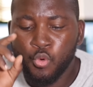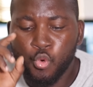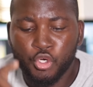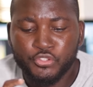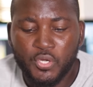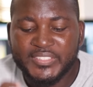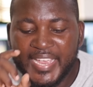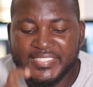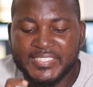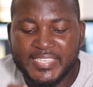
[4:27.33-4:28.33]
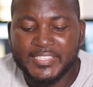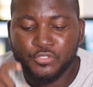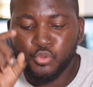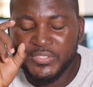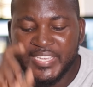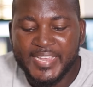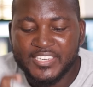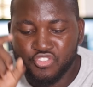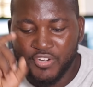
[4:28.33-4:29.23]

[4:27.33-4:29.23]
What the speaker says: will not hesitate to take